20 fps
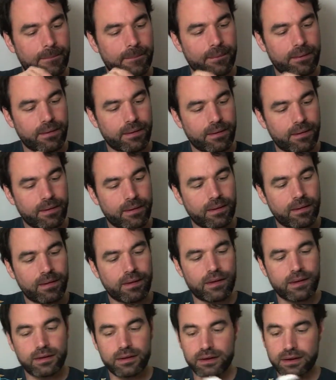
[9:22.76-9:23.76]
A
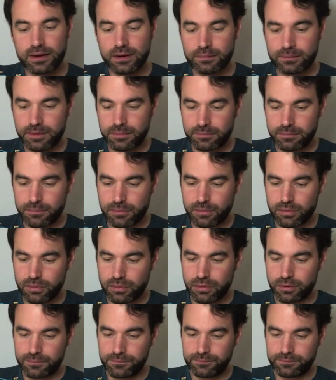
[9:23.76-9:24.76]
little bit more.